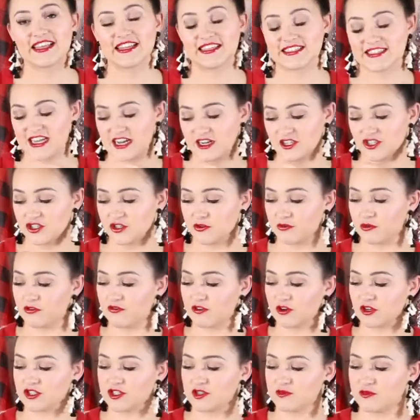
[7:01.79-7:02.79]
and it's actually
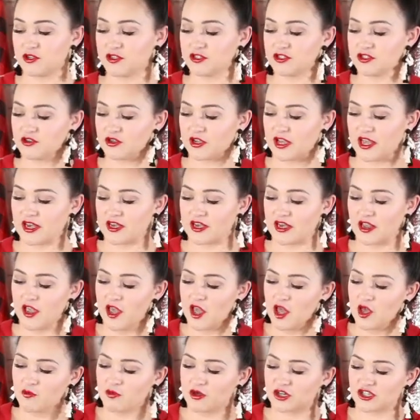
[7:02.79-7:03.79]
reversible, so you can
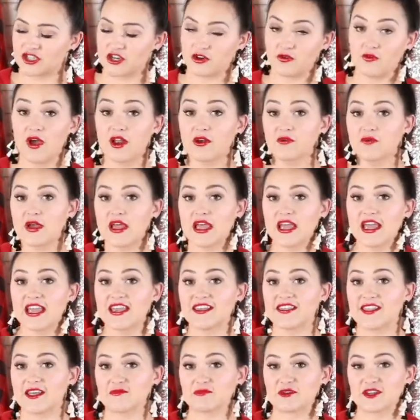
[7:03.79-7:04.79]
push it one way
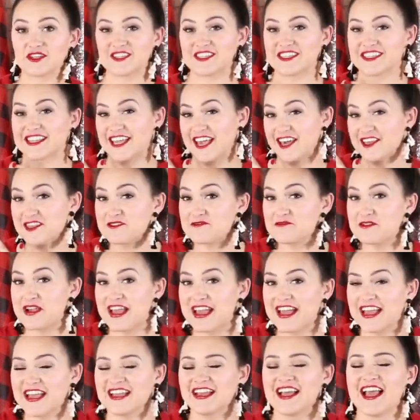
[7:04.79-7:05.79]
and then push it the other
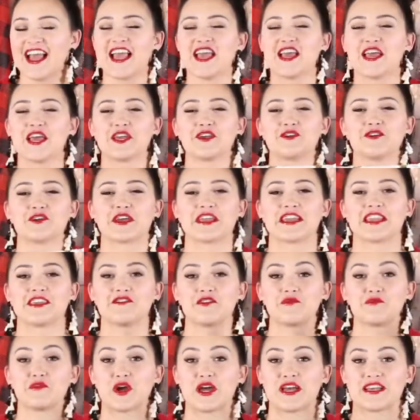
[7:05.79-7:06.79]
way. You can
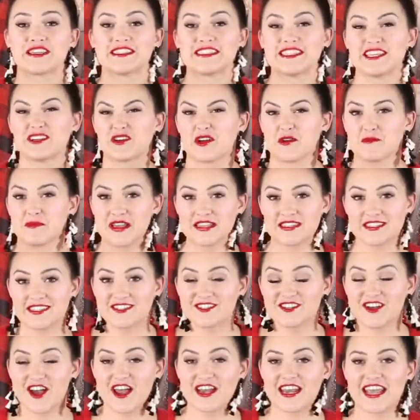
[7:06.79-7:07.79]
even put a secret
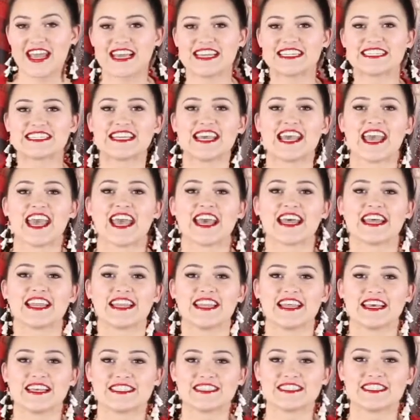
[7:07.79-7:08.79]
message on it.
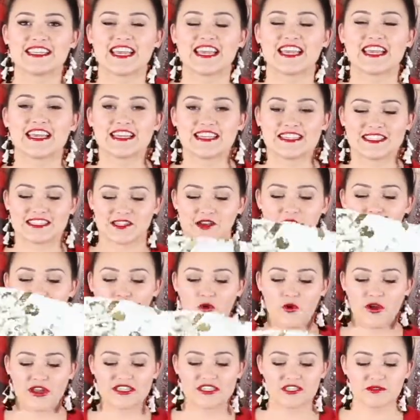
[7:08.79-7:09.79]
This is
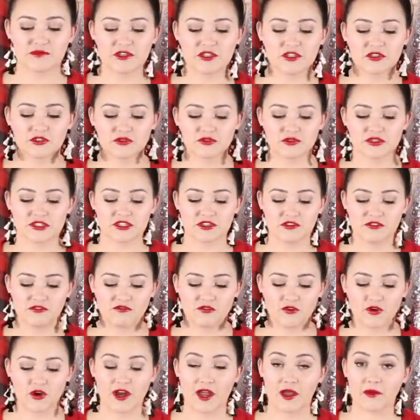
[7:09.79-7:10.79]
going to be used
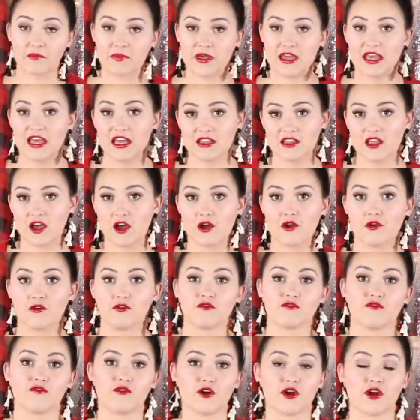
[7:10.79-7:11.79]
for a
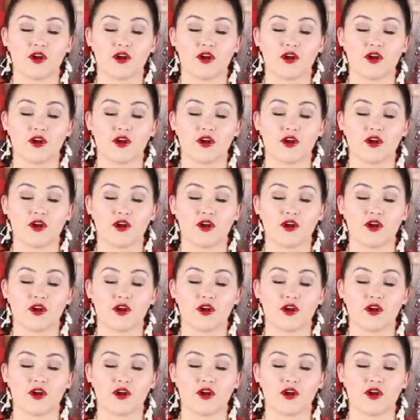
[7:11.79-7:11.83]
pillow